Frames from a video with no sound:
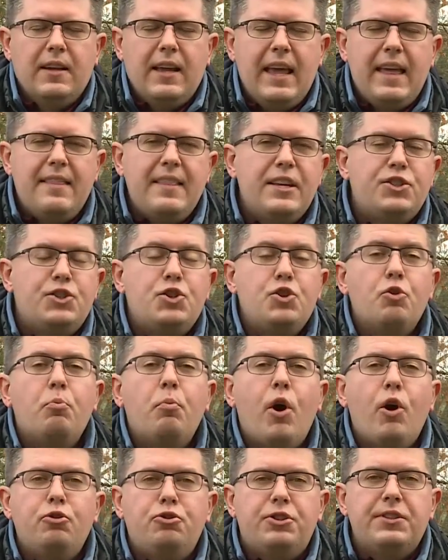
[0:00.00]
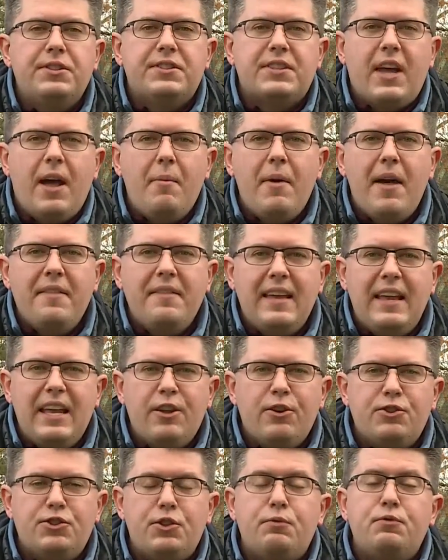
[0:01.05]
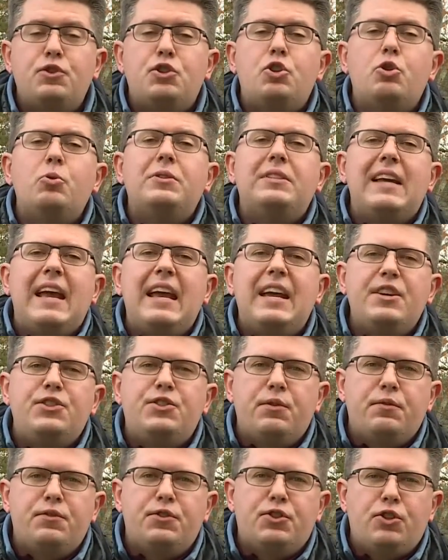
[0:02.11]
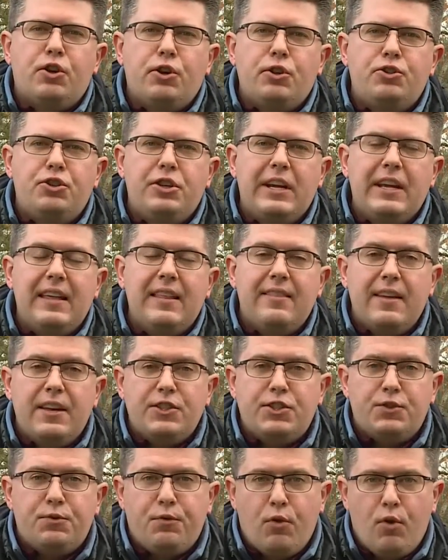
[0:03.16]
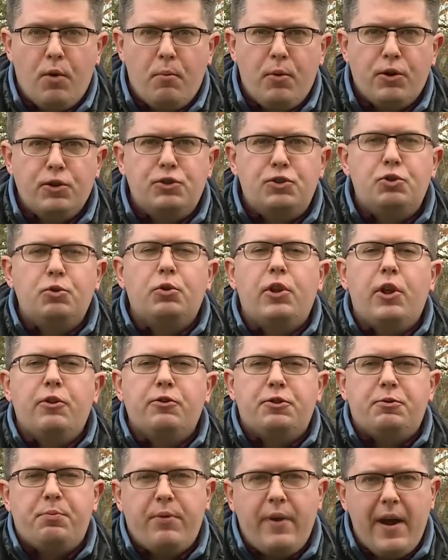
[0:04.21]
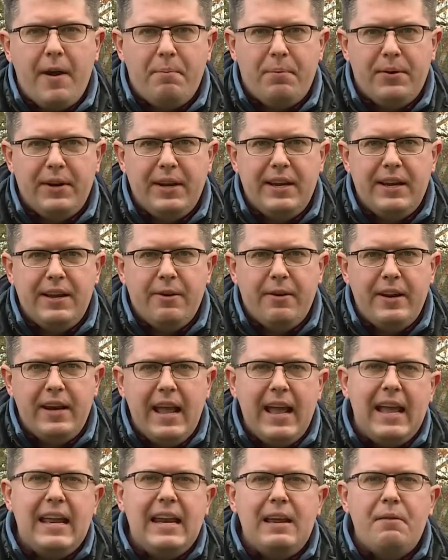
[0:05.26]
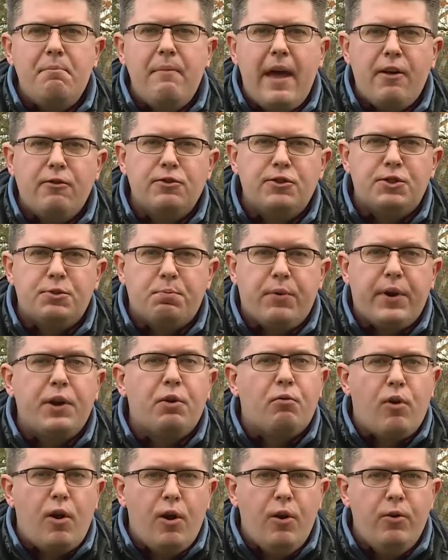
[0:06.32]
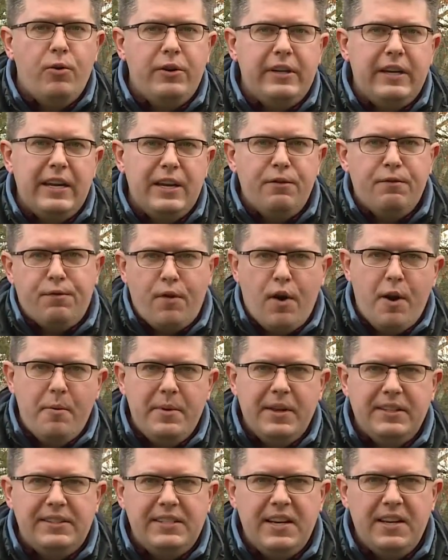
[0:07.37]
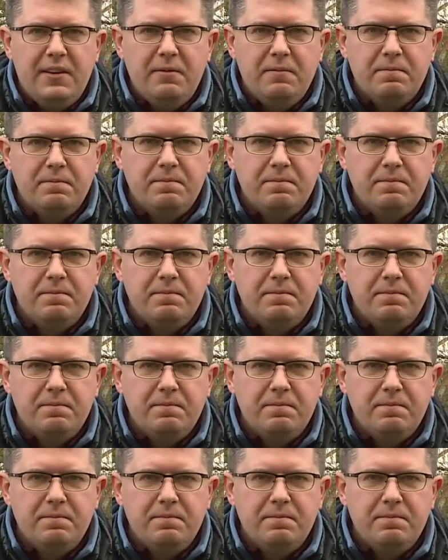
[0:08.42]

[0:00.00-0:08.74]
And these new motions come on the heels of two days of searching this former Dulos property here at 80 Mountain Spring Road in Farmington.